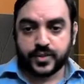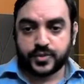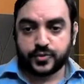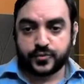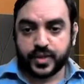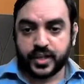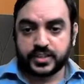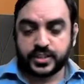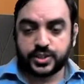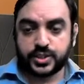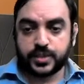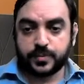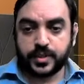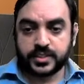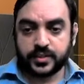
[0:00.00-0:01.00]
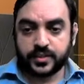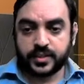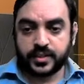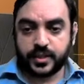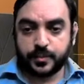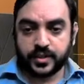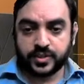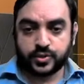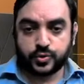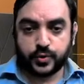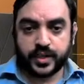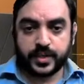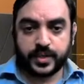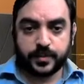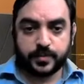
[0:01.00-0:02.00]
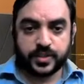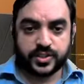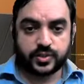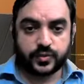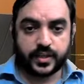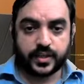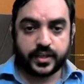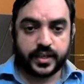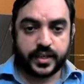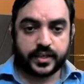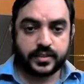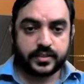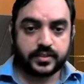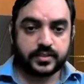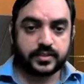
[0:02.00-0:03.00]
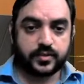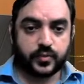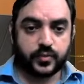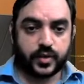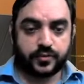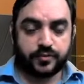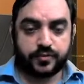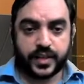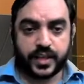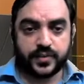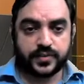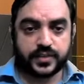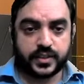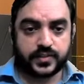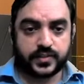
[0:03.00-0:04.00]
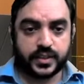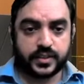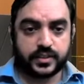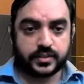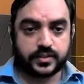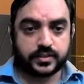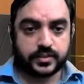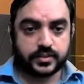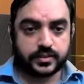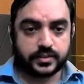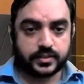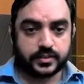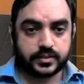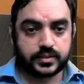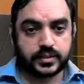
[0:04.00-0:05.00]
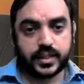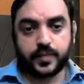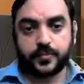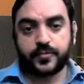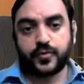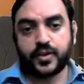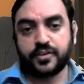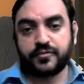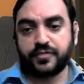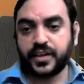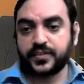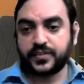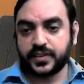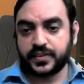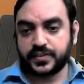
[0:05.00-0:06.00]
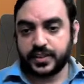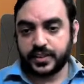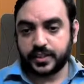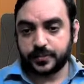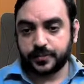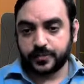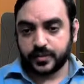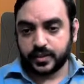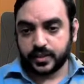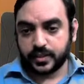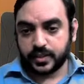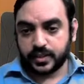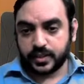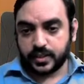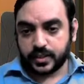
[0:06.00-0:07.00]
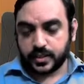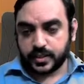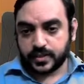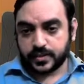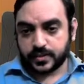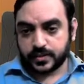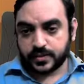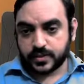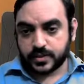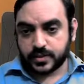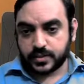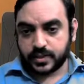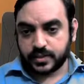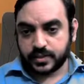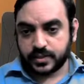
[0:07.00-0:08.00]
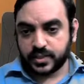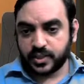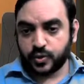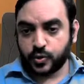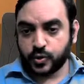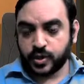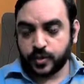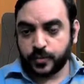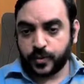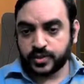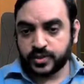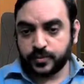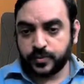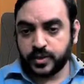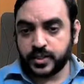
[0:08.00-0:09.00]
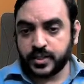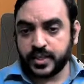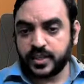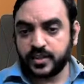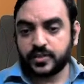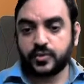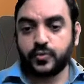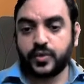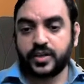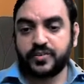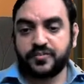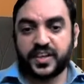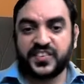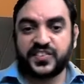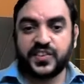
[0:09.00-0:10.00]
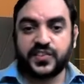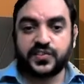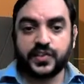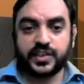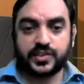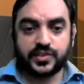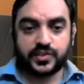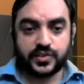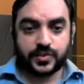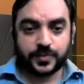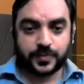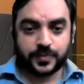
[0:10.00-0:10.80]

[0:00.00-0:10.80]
Five 60 plus 100 plus 280 plus 28, 1568. Yeah, 1568. This is the total possibility, 1568.